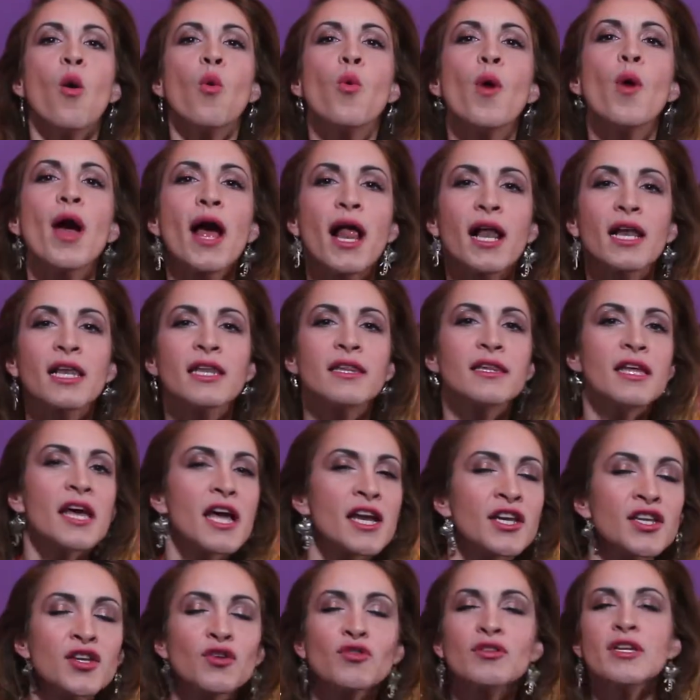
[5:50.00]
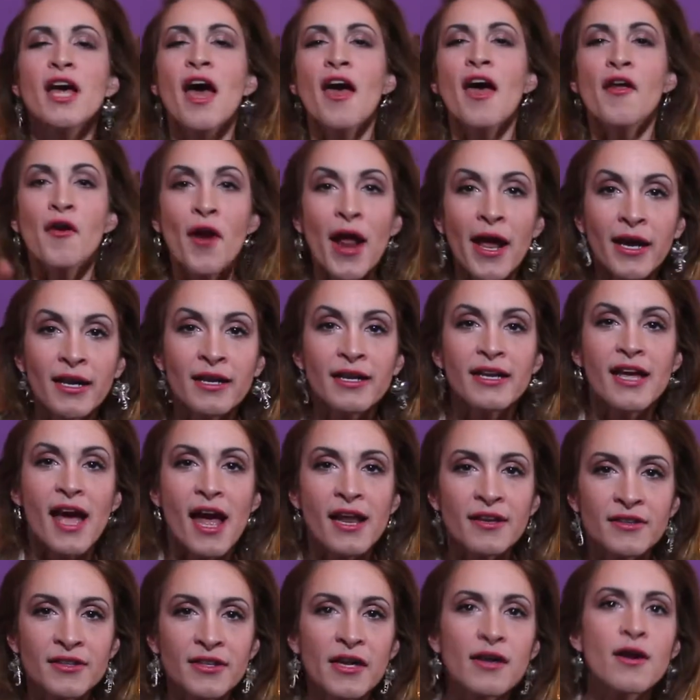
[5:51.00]
well, then you directly
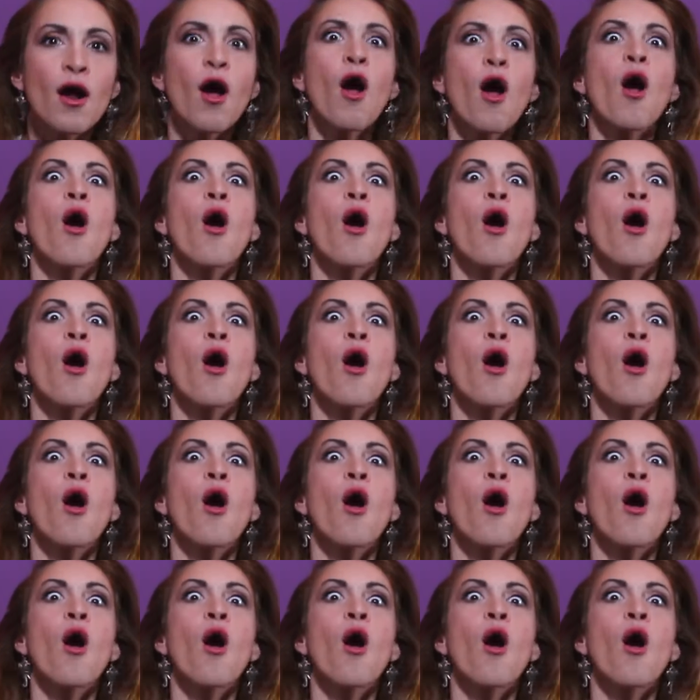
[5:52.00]
enter